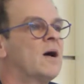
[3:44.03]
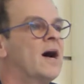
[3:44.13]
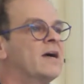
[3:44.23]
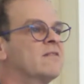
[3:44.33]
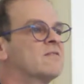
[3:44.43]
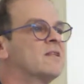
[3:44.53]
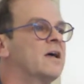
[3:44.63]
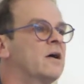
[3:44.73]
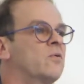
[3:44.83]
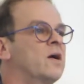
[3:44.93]
Highest
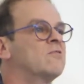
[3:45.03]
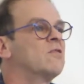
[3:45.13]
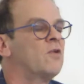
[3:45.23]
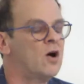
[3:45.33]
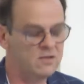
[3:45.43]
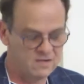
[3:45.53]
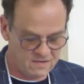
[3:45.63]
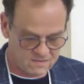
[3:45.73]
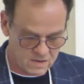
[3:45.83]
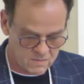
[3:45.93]
rates of
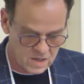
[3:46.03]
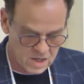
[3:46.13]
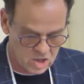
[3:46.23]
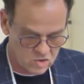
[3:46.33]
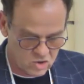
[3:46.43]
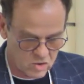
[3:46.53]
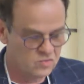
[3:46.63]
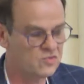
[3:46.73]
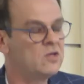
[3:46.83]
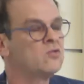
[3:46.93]
autism in
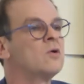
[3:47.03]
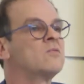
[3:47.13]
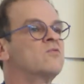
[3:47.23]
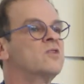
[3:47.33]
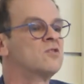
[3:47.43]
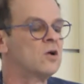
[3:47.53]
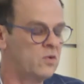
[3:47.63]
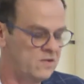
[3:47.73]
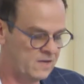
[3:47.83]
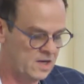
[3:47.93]
those syndromes with
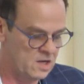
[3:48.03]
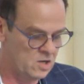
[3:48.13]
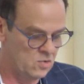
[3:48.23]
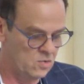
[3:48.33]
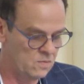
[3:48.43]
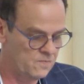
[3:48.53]
lowest IQ.